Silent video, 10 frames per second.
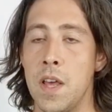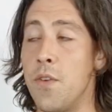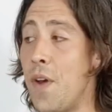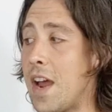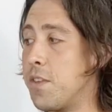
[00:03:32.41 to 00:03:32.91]

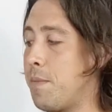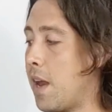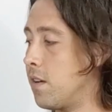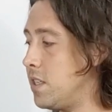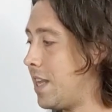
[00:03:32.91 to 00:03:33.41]
And the fact of the
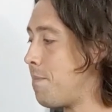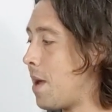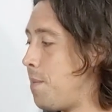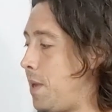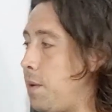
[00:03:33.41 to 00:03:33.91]
matter is that
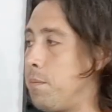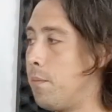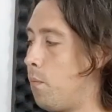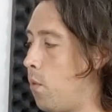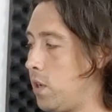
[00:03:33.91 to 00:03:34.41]
might be
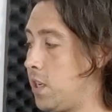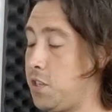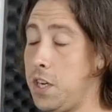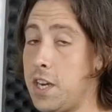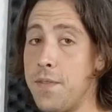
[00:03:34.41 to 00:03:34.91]

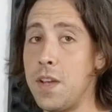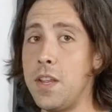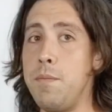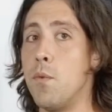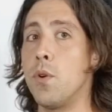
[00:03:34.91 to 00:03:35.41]

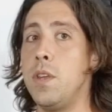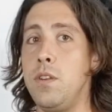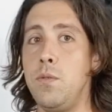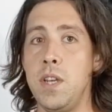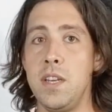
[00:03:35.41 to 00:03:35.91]
significantly more
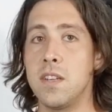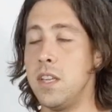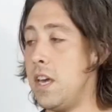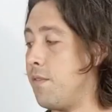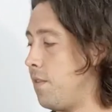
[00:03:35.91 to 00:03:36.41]
than you need to
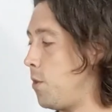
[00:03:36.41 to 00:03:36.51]
live.